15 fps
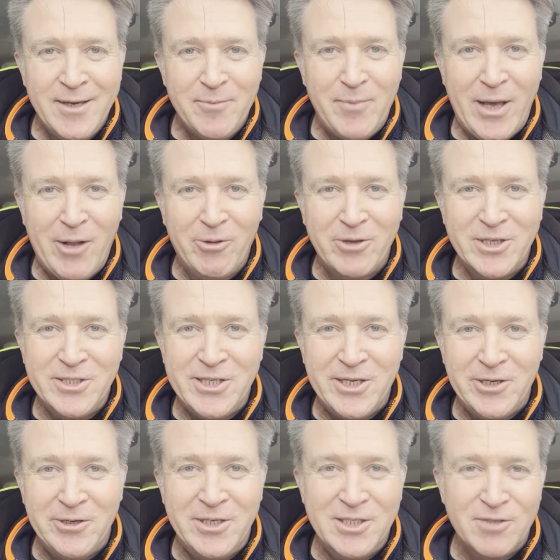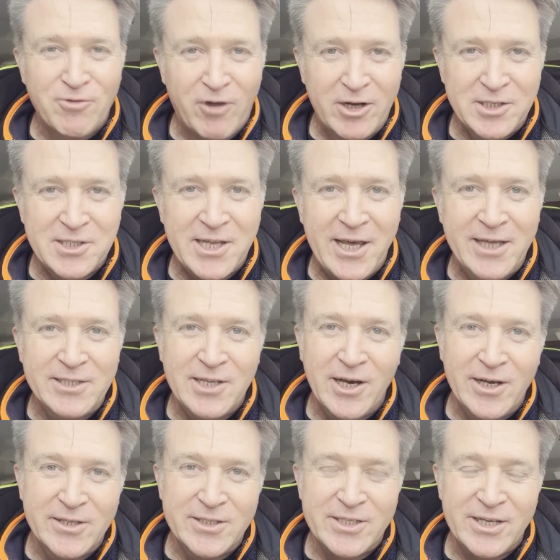Mel continued his Fred Astaire
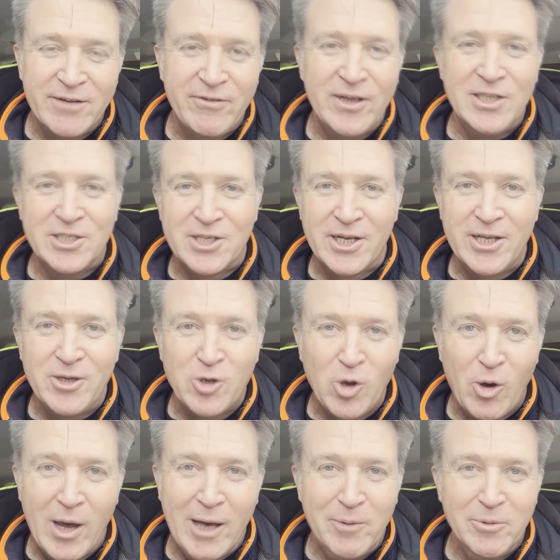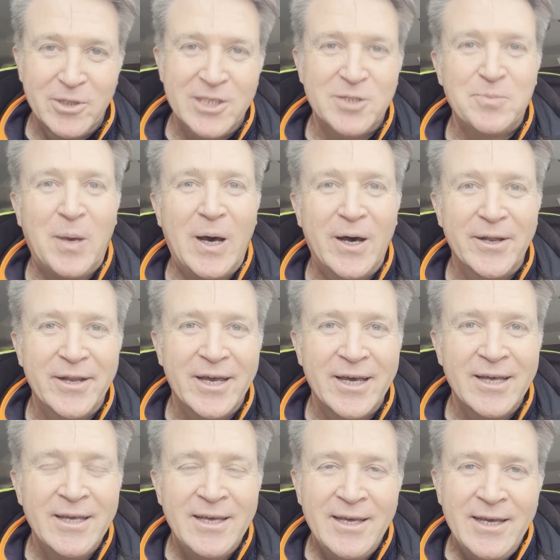dance and eventually caught up with his
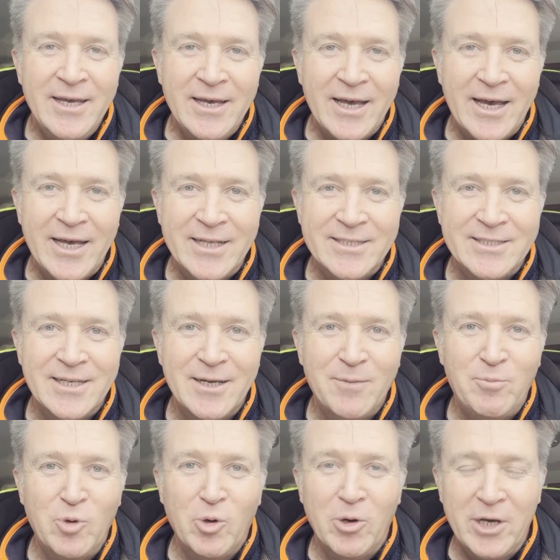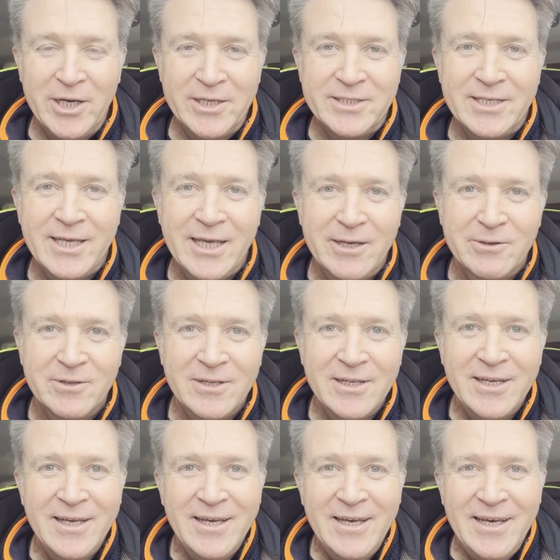partner and brought her to heel.
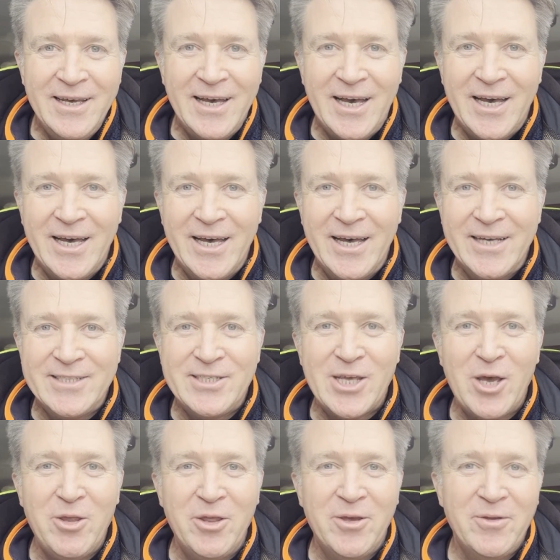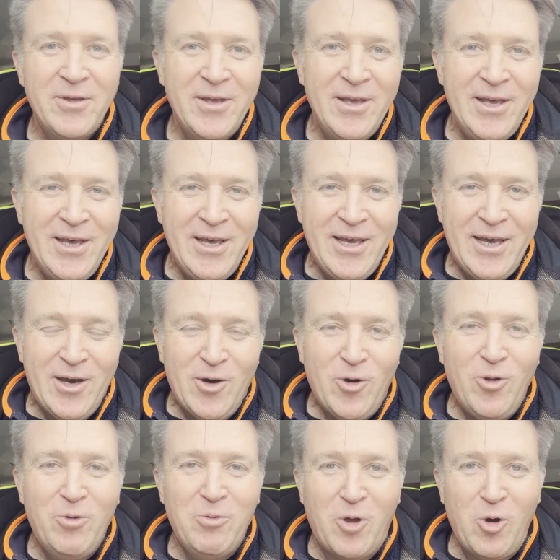So
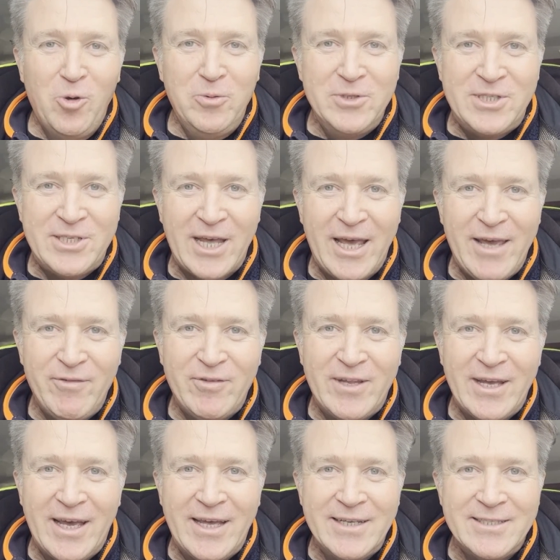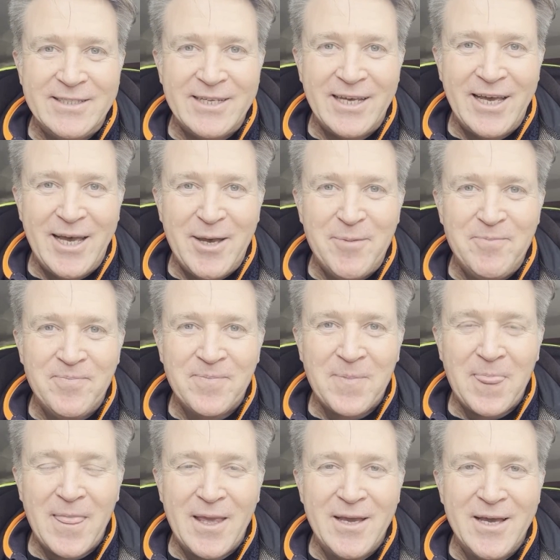all was saved, and
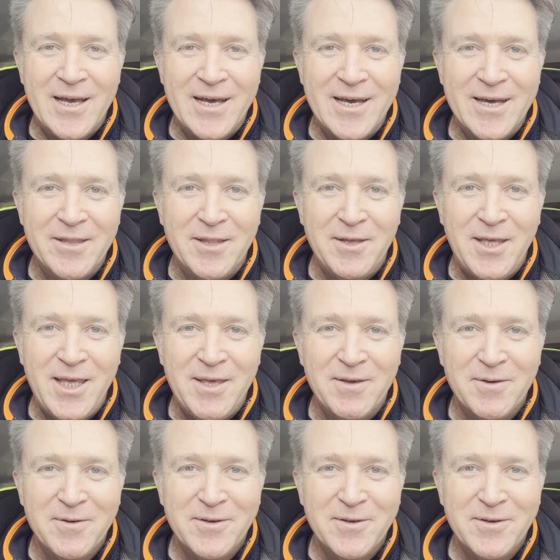the